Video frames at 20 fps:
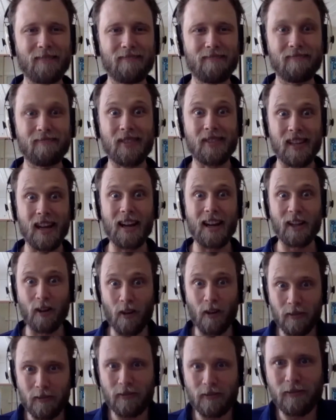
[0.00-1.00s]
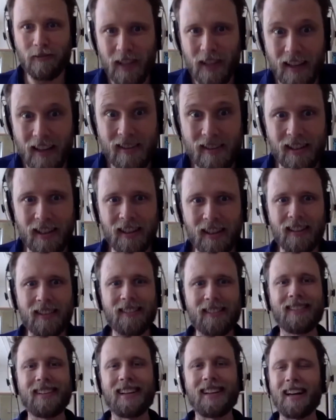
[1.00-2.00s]
starting off, testing,
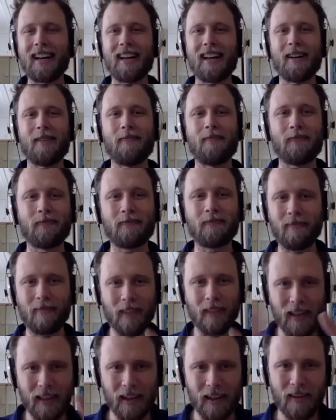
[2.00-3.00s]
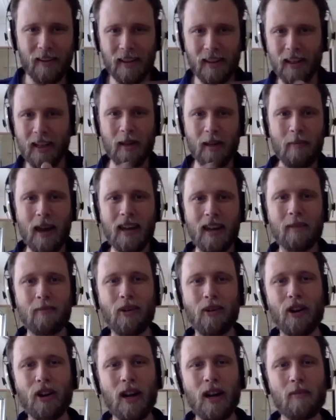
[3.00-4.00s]
thinking about your
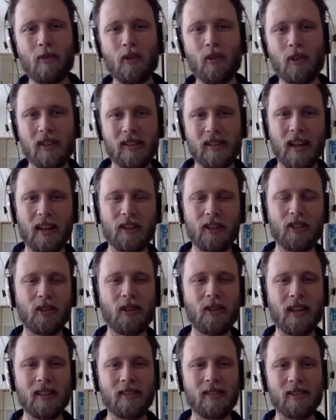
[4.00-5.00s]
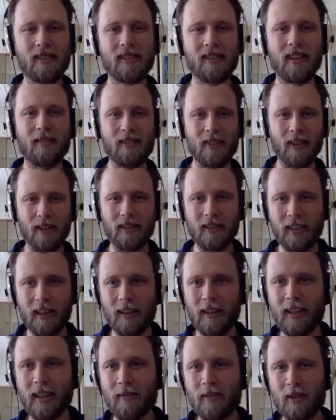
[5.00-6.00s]
program organisation, all that sort of stuff. So
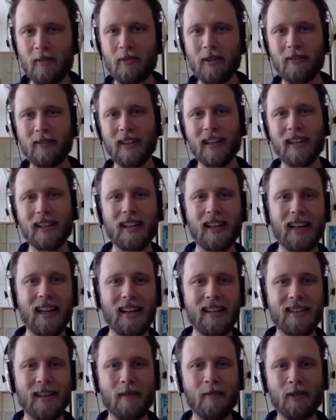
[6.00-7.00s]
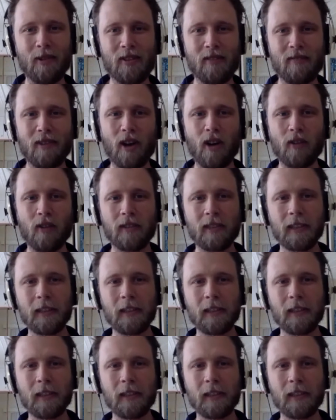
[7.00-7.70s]
give us a bit of a heads up. What's involved?